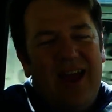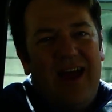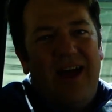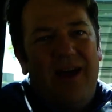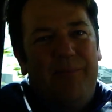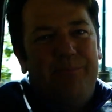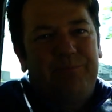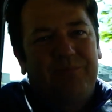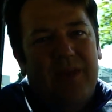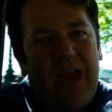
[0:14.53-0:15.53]

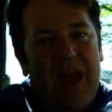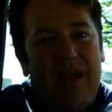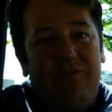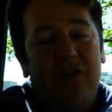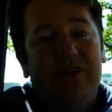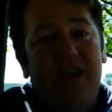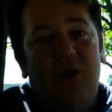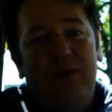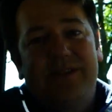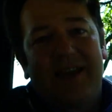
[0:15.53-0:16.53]
Um, and firstly, I
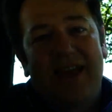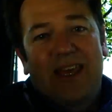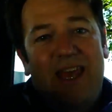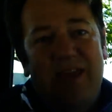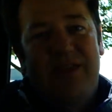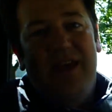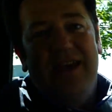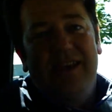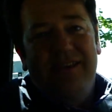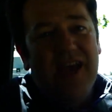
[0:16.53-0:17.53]
would say the key thing
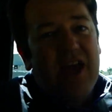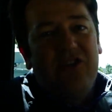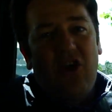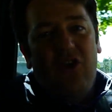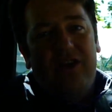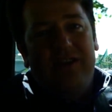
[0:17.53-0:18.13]
is don't look